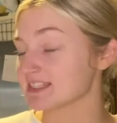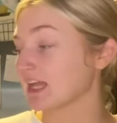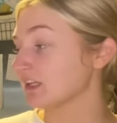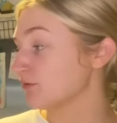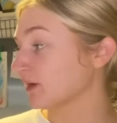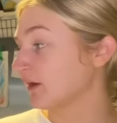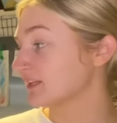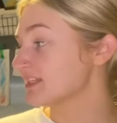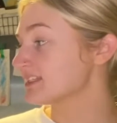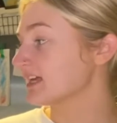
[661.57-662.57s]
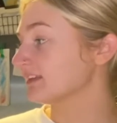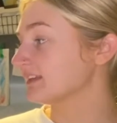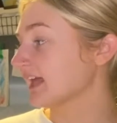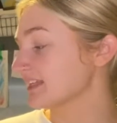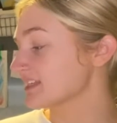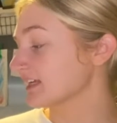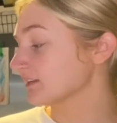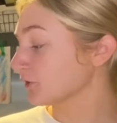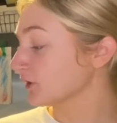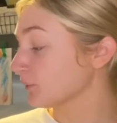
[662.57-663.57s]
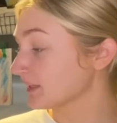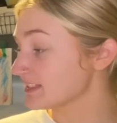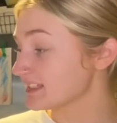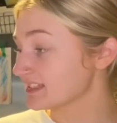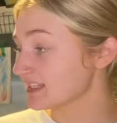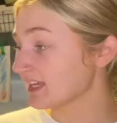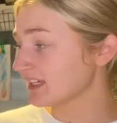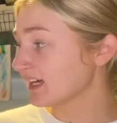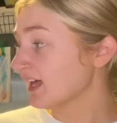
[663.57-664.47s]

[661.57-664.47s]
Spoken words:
I love brownies, and that's like literally what these taste like.